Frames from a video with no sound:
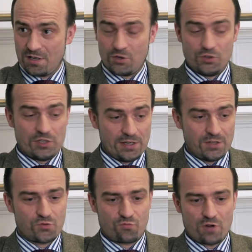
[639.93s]
continue
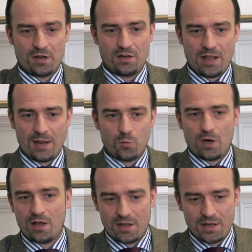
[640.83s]
to run
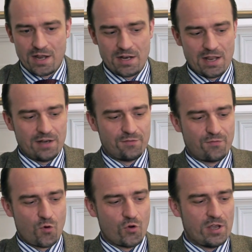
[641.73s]
haywire and lend
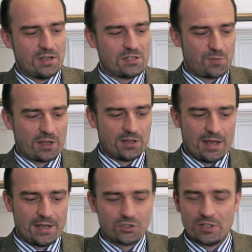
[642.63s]
for
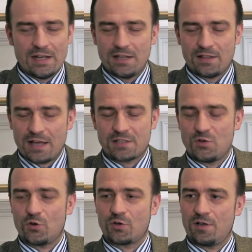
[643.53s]
speculation, that's
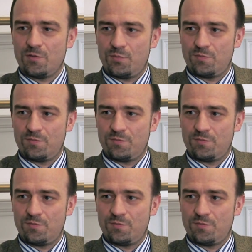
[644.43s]
not going to